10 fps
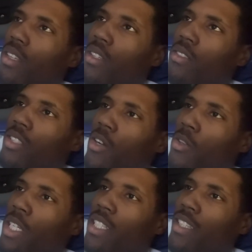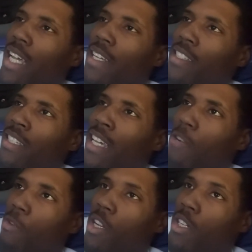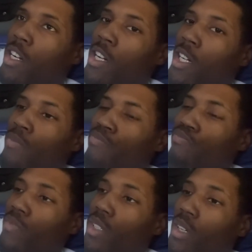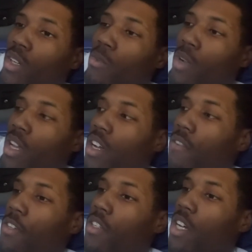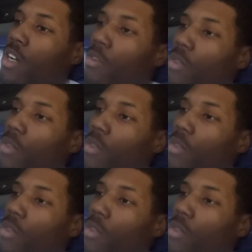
So this lady saying, well, if you don't,